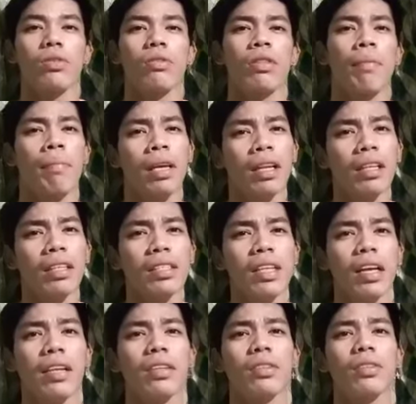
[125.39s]
So typically
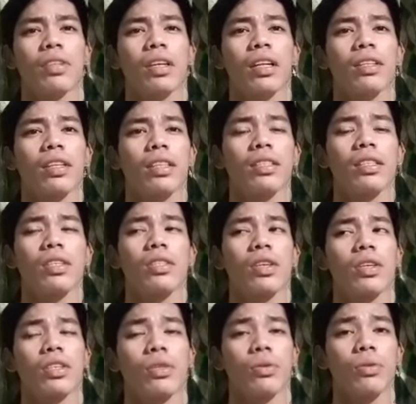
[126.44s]
cylindrical lenses
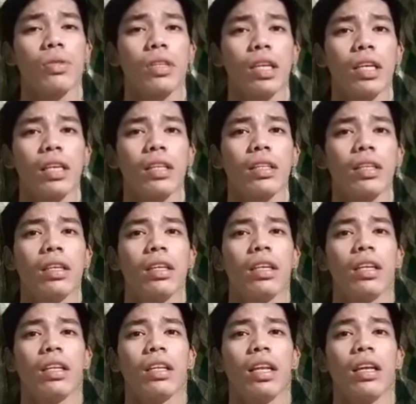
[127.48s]
are used in
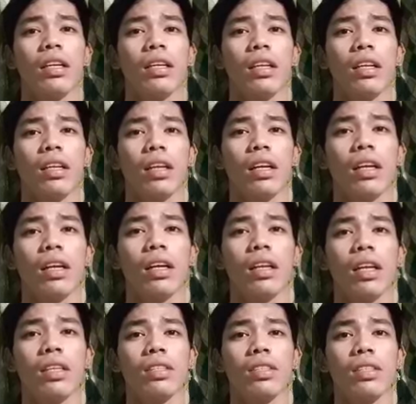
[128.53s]

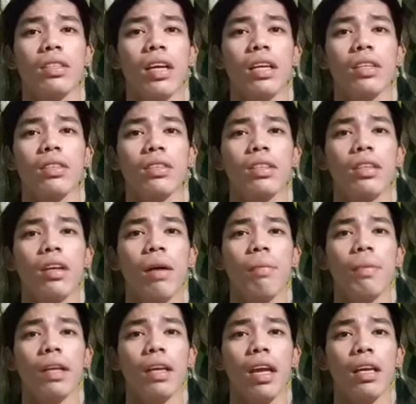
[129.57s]
laser diode
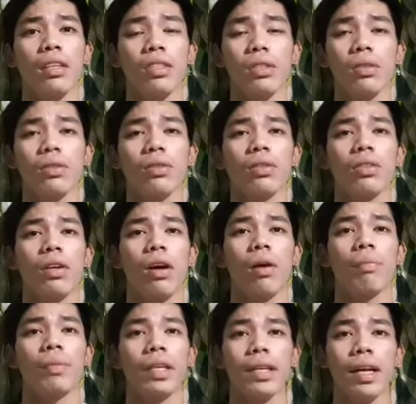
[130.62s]
application, so
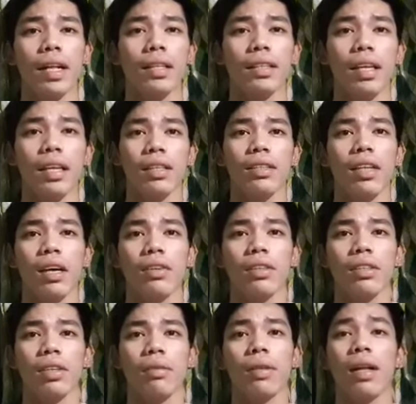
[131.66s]
optical data
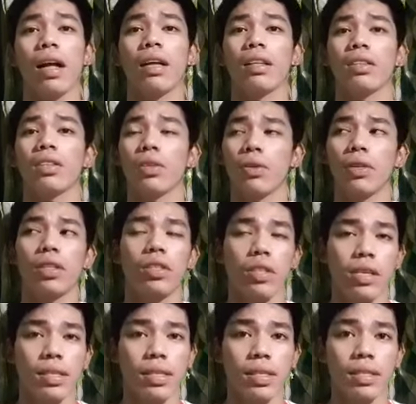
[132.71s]
retrieval and
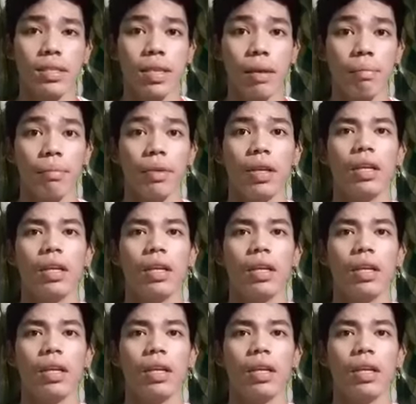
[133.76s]
storage system,